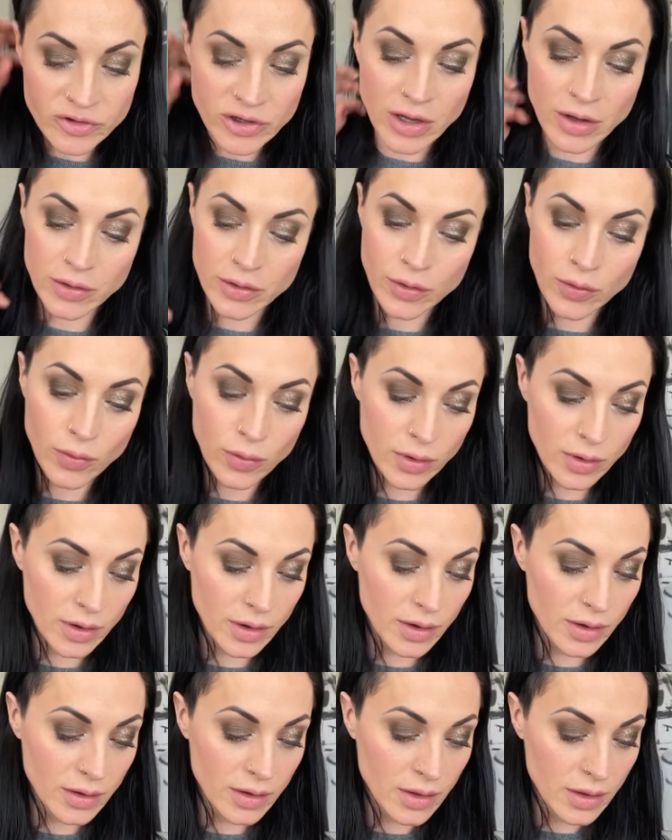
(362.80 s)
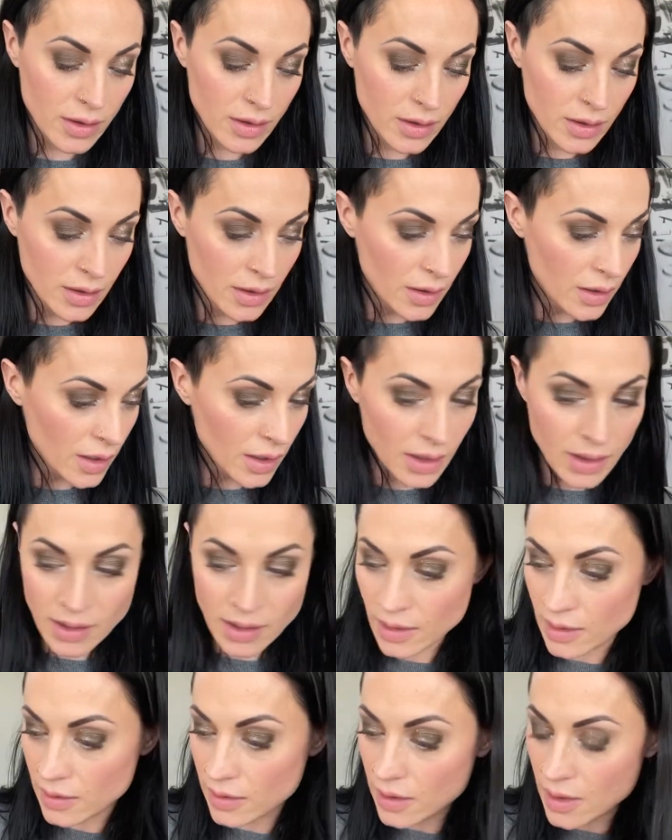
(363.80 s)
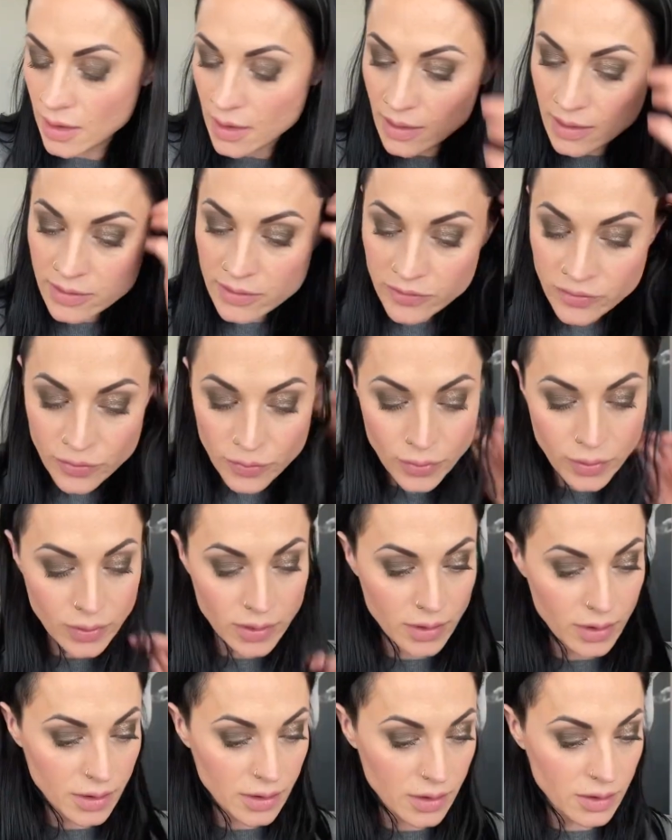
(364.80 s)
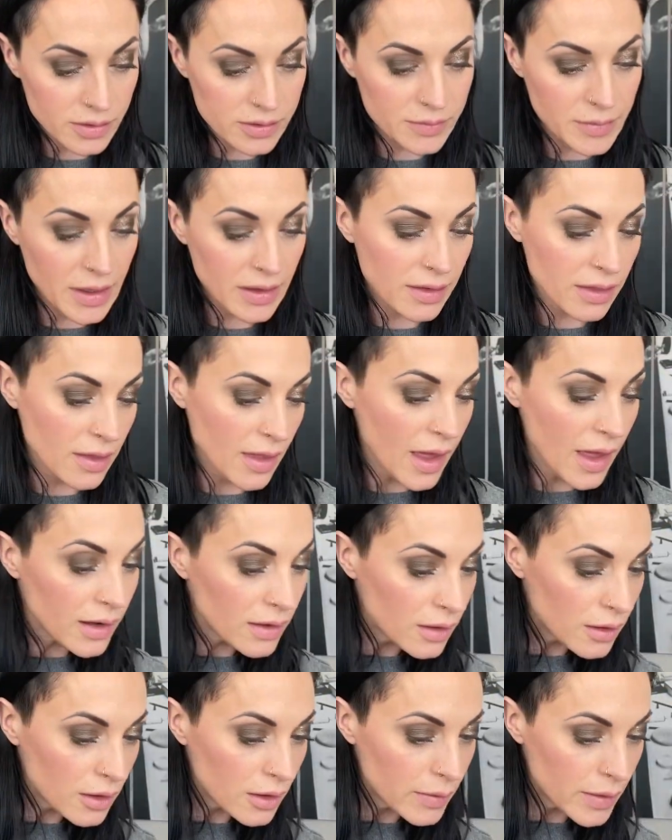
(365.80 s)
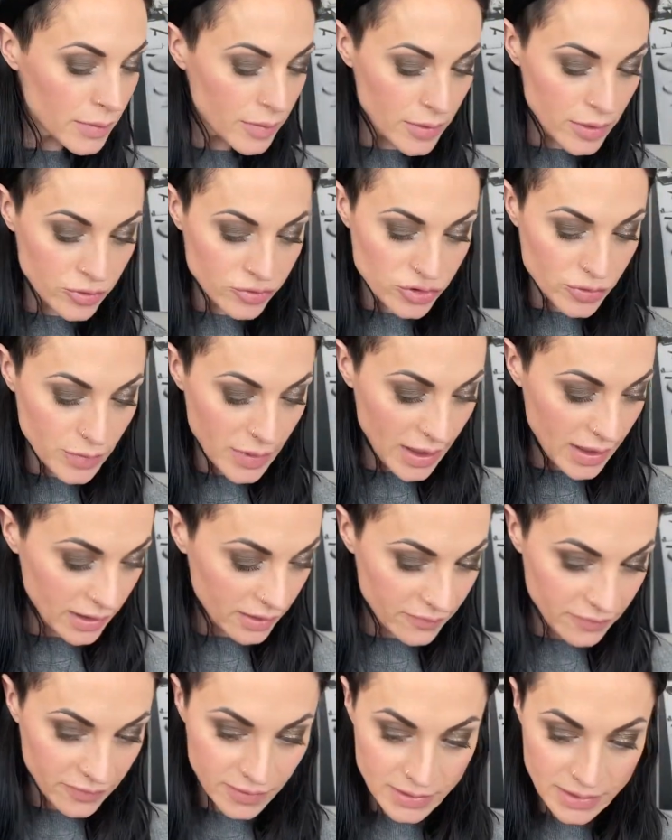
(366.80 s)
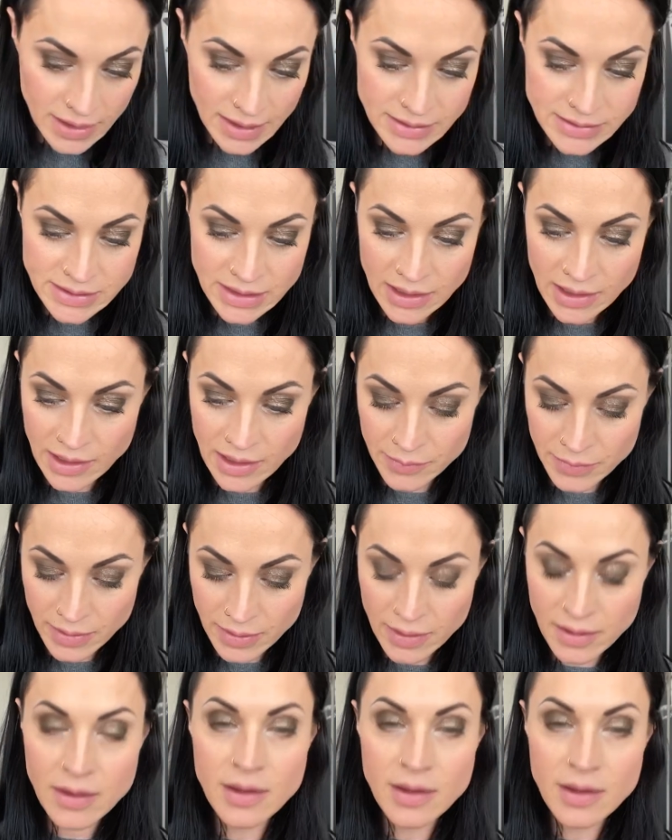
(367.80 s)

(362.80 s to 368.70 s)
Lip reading: out your contour to make that a little bit more dramatic for nighttime.